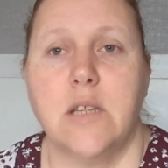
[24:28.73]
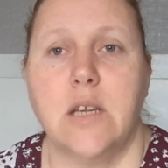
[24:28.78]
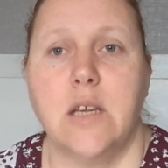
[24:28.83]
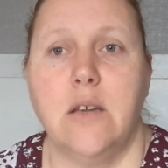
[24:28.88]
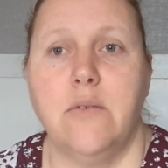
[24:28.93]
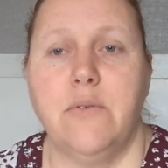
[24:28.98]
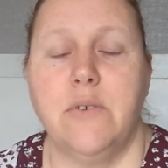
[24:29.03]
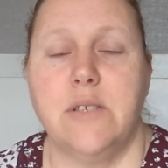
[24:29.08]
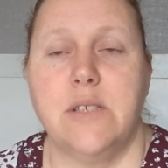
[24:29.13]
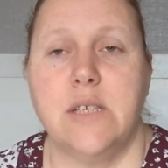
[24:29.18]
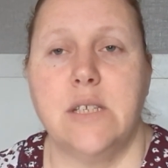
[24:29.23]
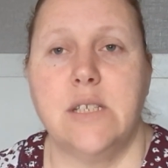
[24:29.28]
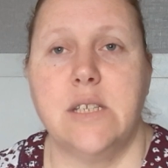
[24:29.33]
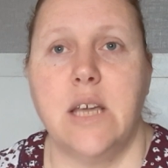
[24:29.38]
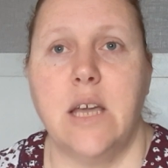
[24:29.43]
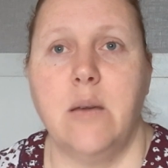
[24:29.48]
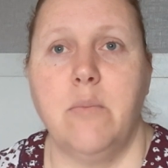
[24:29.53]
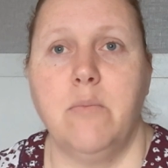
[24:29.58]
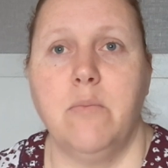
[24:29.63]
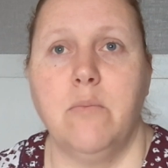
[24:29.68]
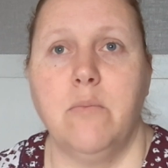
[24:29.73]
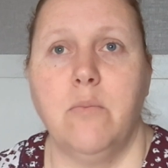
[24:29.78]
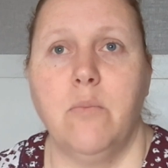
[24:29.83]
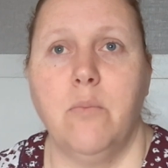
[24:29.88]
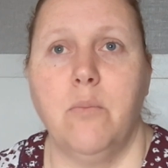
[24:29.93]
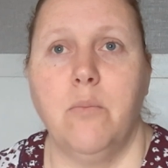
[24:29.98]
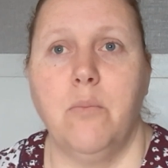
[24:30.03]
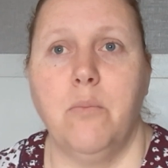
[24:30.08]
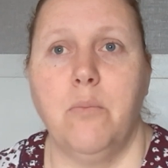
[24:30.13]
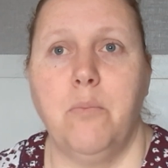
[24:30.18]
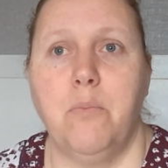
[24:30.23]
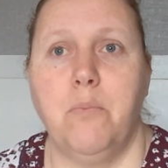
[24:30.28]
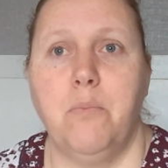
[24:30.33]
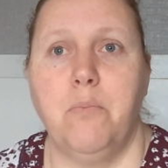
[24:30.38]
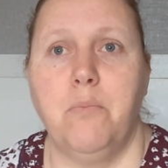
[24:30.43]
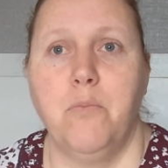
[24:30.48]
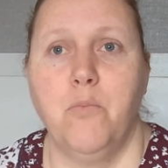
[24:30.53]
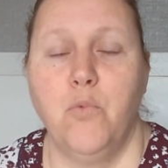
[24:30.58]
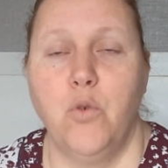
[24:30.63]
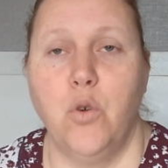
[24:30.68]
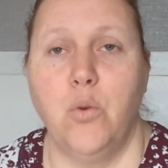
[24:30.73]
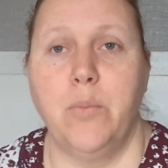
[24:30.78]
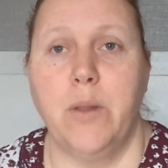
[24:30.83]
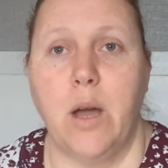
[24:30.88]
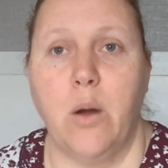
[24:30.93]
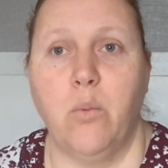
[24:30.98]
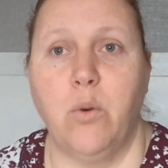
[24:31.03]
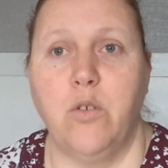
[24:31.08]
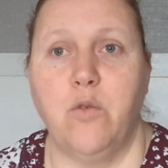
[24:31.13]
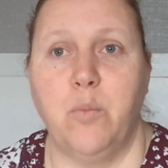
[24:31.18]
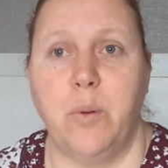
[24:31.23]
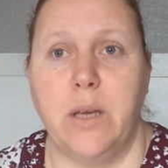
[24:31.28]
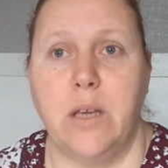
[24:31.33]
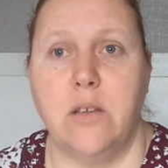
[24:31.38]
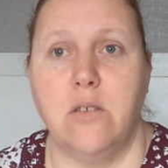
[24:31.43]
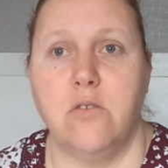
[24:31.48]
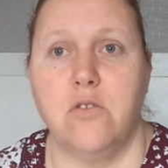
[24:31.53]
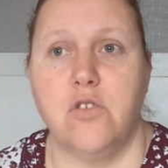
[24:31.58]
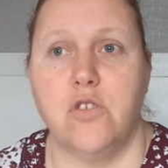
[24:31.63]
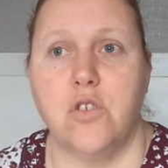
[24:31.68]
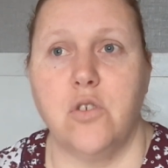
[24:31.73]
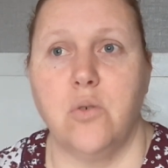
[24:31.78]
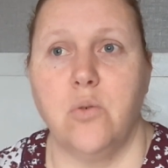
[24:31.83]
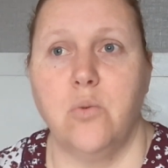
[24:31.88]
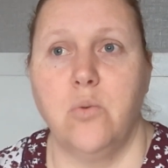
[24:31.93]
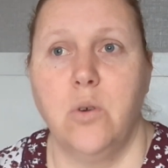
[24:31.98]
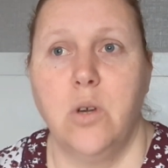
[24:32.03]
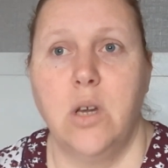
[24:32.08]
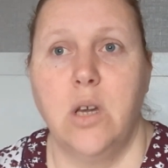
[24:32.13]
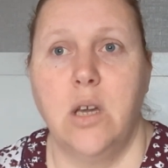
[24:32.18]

if it's the same room that we've been to,